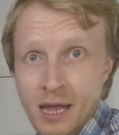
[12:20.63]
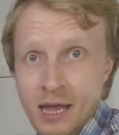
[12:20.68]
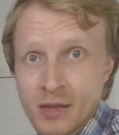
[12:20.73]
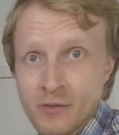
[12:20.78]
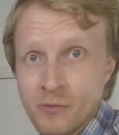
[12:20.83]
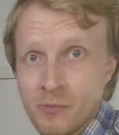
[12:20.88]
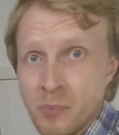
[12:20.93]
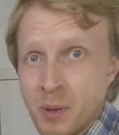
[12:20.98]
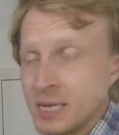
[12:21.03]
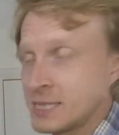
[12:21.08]

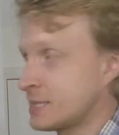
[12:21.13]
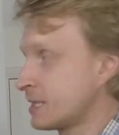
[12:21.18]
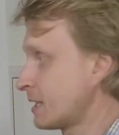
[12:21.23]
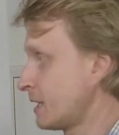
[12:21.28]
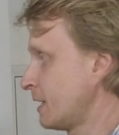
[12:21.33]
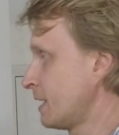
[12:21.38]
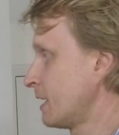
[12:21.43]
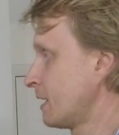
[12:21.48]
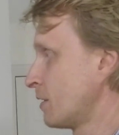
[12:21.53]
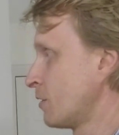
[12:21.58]
It's
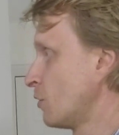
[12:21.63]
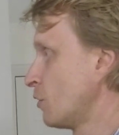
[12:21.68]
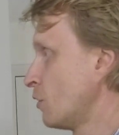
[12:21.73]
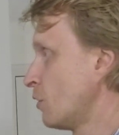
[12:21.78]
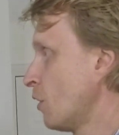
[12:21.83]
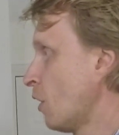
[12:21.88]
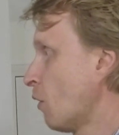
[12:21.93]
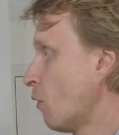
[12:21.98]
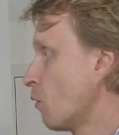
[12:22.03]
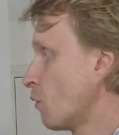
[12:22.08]
basically
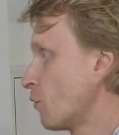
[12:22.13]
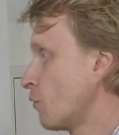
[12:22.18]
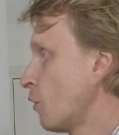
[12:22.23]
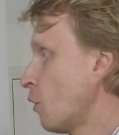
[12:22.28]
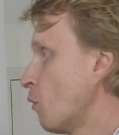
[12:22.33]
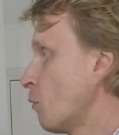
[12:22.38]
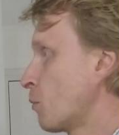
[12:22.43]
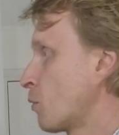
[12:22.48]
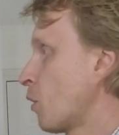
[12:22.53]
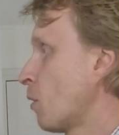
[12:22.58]
no
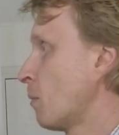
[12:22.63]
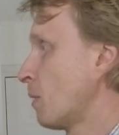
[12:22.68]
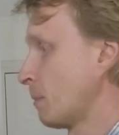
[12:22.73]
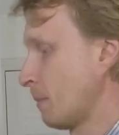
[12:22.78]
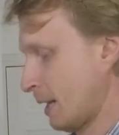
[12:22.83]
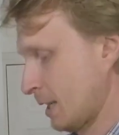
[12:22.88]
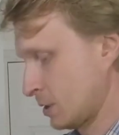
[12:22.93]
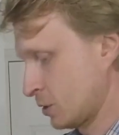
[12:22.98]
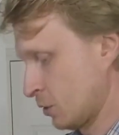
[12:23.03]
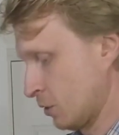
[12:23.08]
no
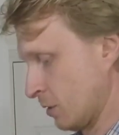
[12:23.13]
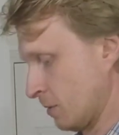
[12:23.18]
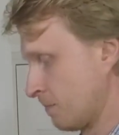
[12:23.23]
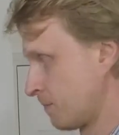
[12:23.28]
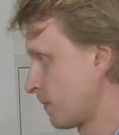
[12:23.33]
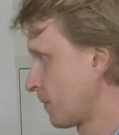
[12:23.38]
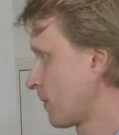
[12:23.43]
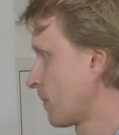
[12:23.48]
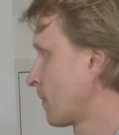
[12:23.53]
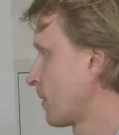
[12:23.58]
problem at all.
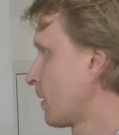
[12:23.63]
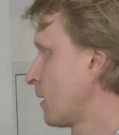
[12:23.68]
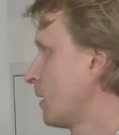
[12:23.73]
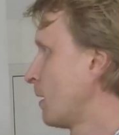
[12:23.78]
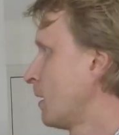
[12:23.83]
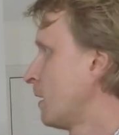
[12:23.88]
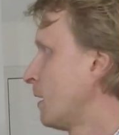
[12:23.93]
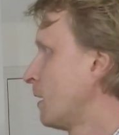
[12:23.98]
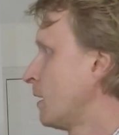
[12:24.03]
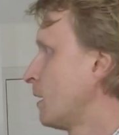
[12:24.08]

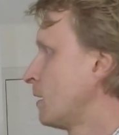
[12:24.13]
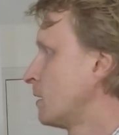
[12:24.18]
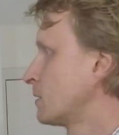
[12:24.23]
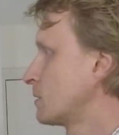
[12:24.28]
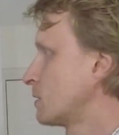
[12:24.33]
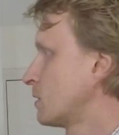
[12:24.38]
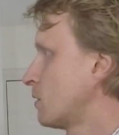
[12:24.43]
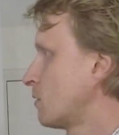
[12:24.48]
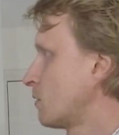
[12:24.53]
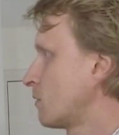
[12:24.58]

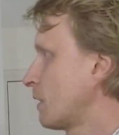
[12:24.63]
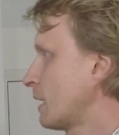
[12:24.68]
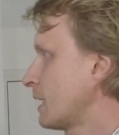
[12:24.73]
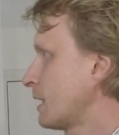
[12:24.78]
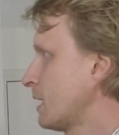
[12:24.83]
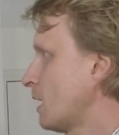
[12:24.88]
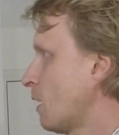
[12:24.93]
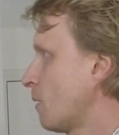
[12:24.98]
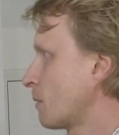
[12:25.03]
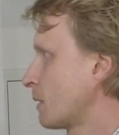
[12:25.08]
So
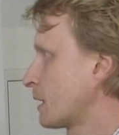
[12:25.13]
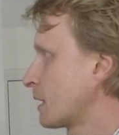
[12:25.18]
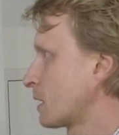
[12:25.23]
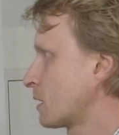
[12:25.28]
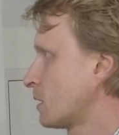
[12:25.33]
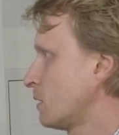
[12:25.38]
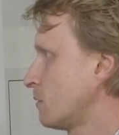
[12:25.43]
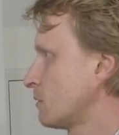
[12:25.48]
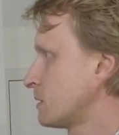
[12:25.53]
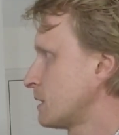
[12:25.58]
right now I'm gonna
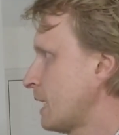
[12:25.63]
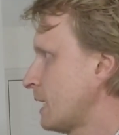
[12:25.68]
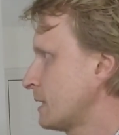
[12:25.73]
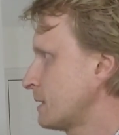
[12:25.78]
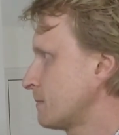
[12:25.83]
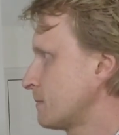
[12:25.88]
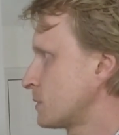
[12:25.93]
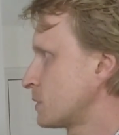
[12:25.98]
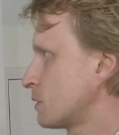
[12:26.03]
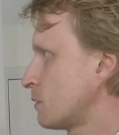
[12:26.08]
close
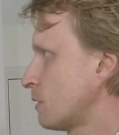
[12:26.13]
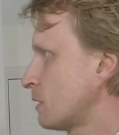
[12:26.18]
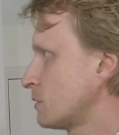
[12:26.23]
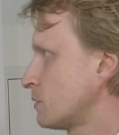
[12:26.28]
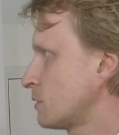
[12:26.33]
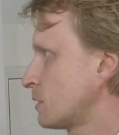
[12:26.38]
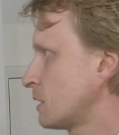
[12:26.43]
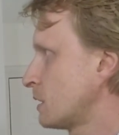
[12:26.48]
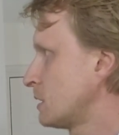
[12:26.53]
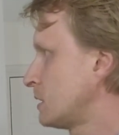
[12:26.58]
that. So
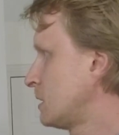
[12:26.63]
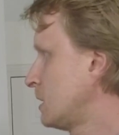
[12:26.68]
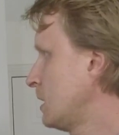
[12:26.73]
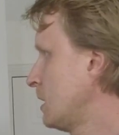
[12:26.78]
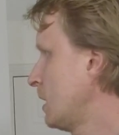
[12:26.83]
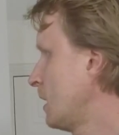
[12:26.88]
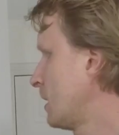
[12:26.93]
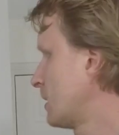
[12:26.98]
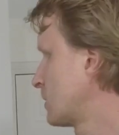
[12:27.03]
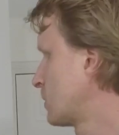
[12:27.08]
as you can
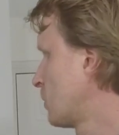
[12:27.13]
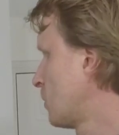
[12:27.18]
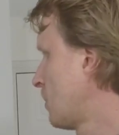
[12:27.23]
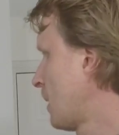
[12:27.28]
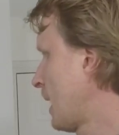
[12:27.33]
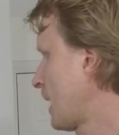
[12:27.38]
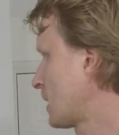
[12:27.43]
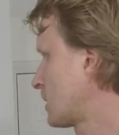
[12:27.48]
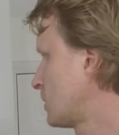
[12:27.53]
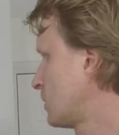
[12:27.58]
see, let's go
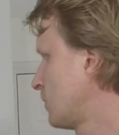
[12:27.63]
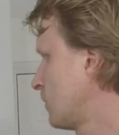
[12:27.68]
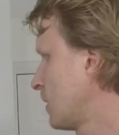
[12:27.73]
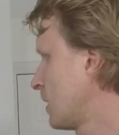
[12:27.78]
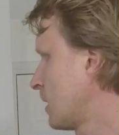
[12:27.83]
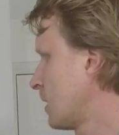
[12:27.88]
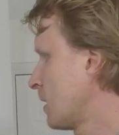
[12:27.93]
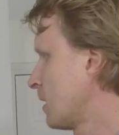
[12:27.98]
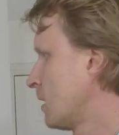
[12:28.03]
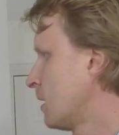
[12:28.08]
back to
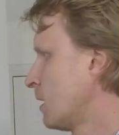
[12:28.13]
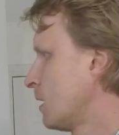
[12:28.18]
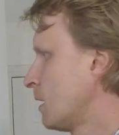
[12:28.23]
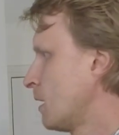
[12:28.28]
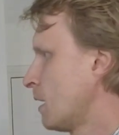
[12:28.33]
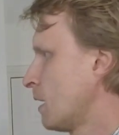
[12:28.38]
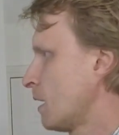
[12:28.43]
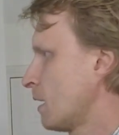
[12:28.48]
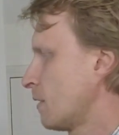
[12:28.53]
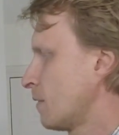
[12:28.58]
the
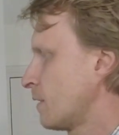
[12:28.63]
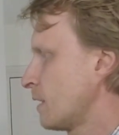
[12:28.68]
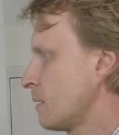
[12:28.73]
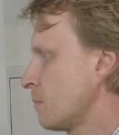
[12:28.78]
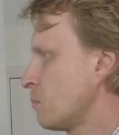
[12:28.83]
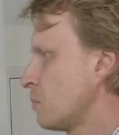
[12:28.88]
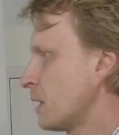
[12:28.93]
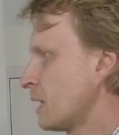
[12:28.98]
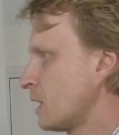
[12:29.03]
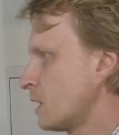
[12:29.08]
the
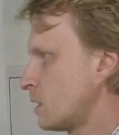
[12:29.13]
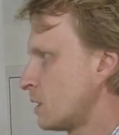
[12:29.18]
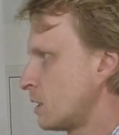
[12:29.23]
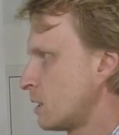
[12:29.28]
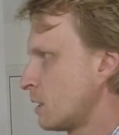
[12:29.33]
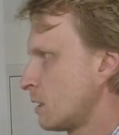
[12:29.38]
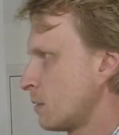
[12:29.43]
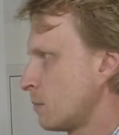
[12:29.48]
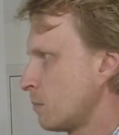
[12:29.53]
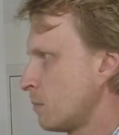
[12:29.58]

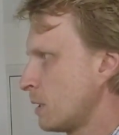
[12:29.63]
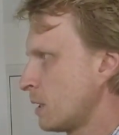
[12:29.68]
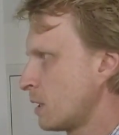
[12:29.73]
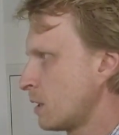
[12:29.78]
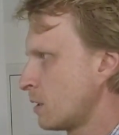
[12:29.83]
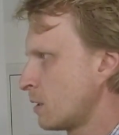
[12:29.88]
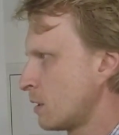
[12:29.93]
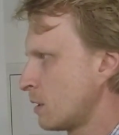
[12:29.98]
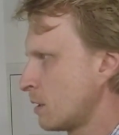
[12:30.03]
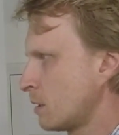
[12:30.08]
bigger,
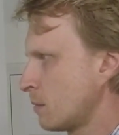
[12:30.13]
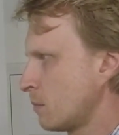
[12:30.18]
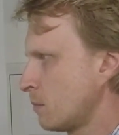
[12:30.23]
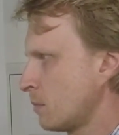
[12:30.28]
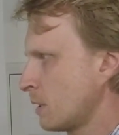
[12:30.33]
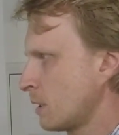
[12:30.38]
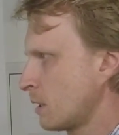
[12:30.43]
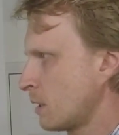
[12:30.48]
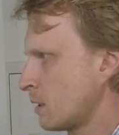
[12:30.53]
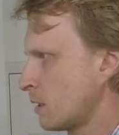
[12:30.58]
bigger,
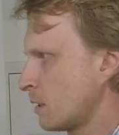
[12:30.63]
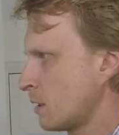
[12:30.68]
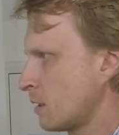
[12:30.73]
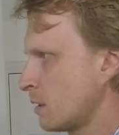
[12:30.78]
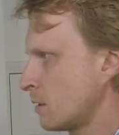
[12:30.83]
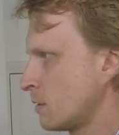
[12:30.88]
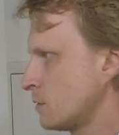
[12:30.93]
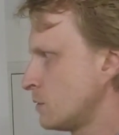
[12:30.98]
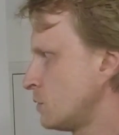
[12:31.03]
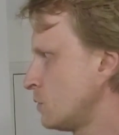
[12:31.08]
bigger
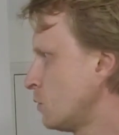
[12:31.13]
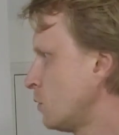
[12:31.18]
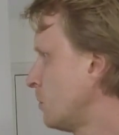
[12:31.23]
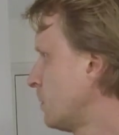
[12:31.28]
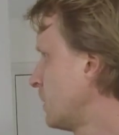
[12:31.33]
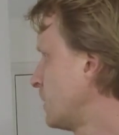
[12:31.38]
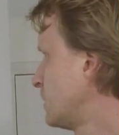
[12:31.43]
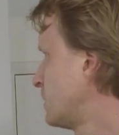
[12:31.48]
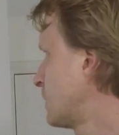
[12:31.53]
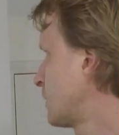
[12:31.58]

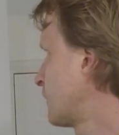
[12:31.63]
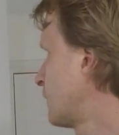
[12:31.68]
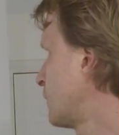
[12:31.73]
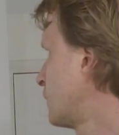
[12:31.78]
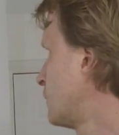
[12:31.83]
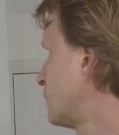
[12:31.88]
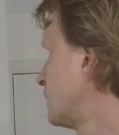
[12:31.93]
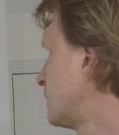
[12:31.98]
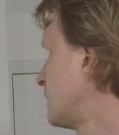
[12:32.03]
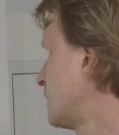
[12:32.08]
zoom just for
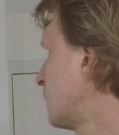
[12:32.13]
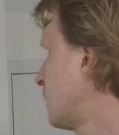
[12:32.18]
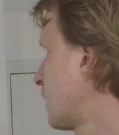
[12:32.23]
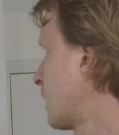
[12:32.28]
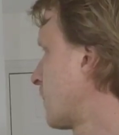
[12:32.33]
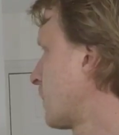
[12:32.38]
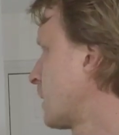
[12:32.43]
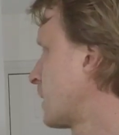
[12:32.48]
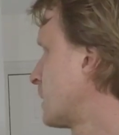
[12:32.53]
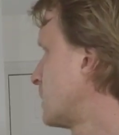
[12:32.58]
you to see
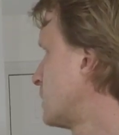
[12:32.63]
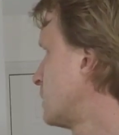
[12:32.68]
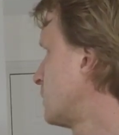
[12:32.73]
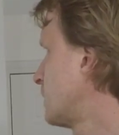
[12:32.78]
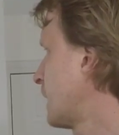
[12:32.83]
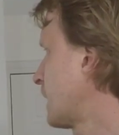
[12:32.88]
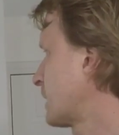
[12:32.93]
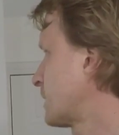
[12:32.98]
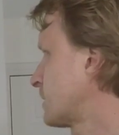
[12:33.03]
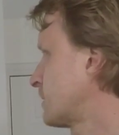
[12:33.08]
what I'm gonna do
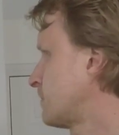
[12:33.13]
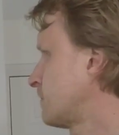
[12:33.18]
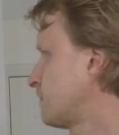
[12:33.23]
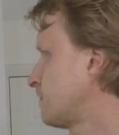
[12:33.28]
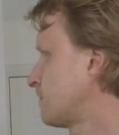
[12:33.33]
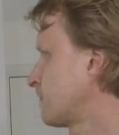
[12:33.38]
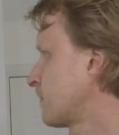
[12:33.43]
next.